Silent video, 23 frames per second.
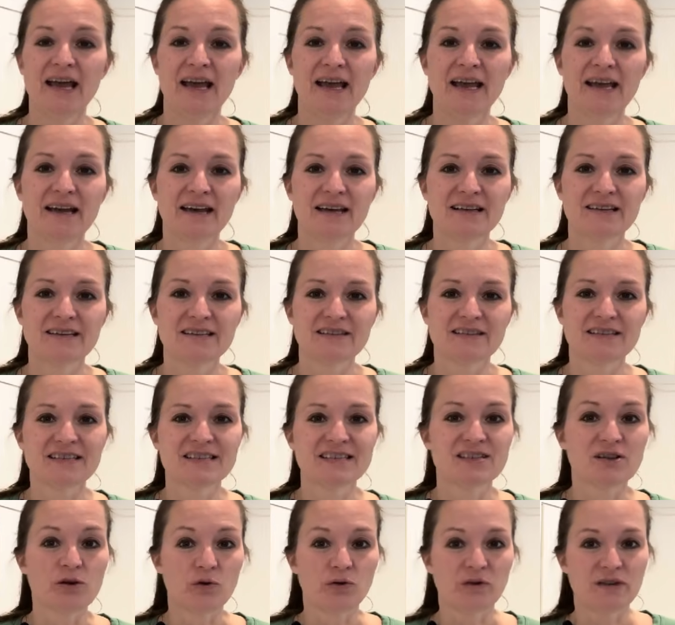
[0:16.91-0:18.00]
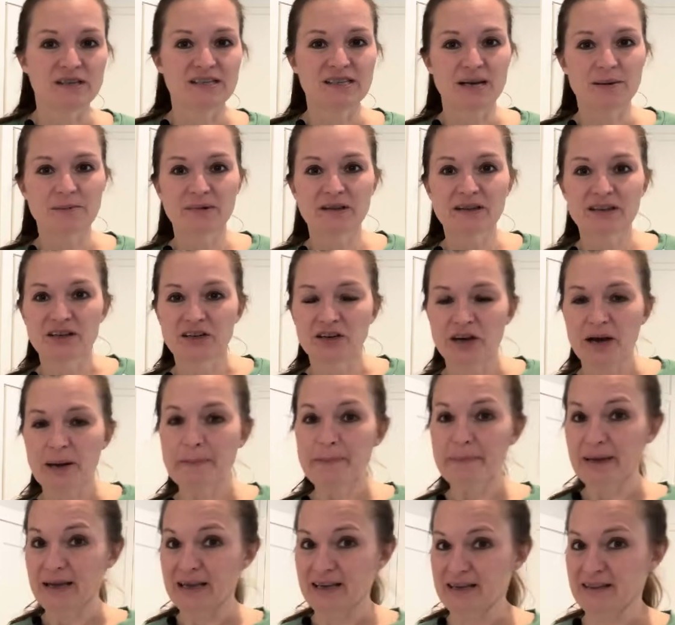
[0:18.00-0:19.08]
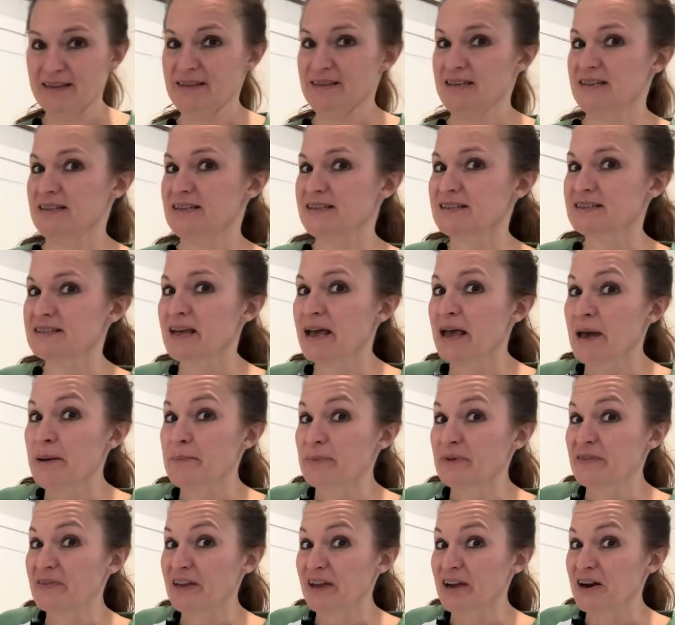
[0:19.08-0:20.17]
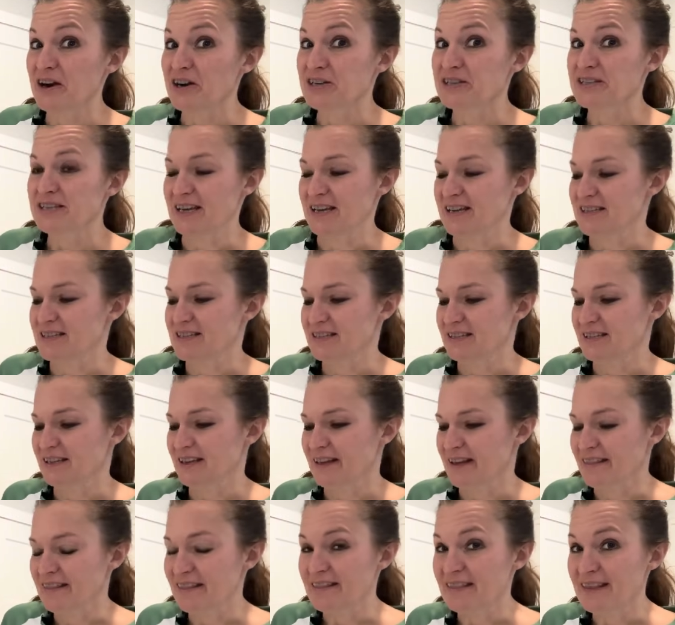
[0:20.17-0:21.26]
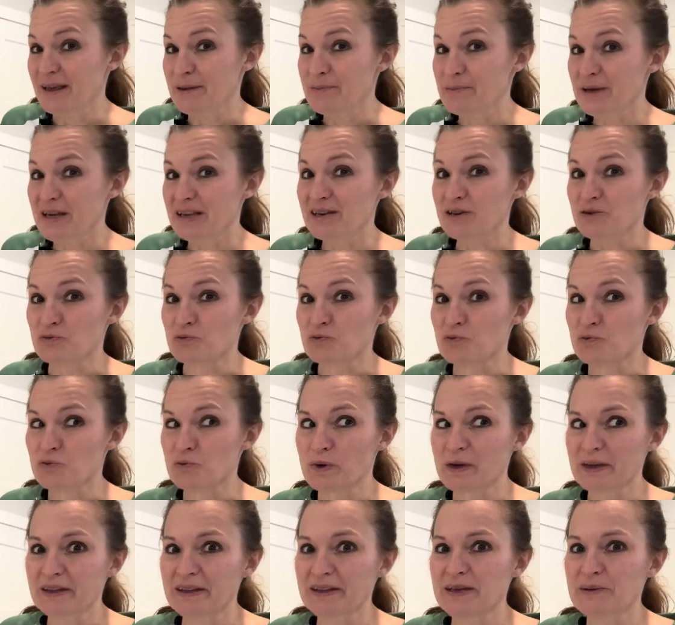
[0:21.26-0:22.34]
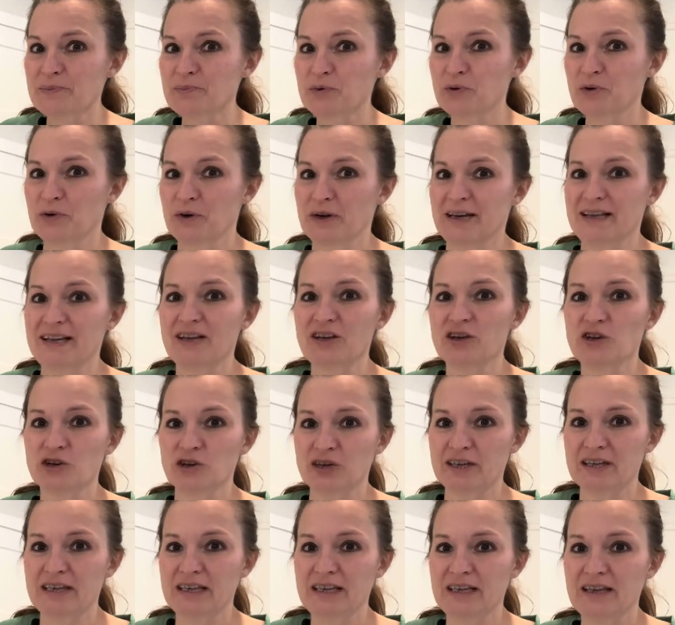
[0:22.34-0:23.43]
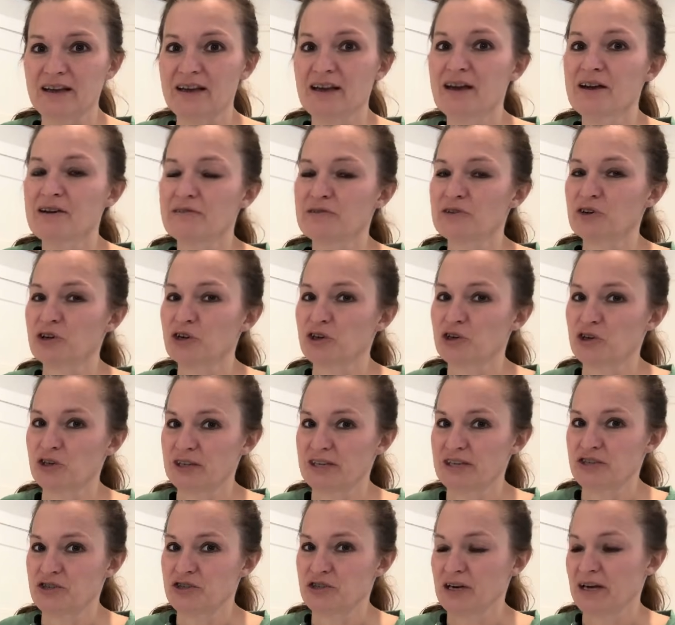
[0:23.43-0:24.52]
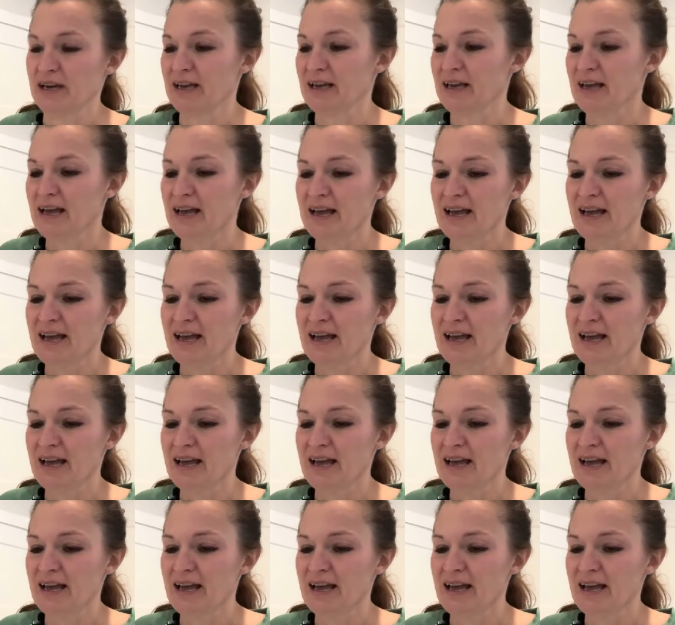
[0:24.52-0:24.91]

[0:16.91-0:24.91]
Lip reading: And this is the only time of the year I make these, but they are tasty and they make a really pretty cookie for a cookie tray.